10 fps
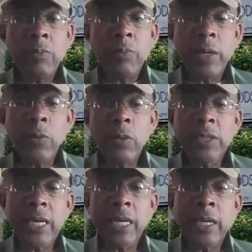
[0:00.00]
but it
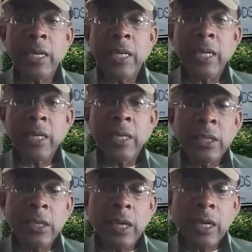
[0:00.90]
was a
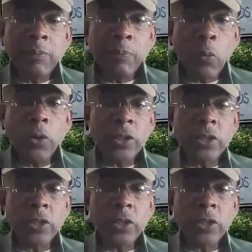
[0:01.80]
border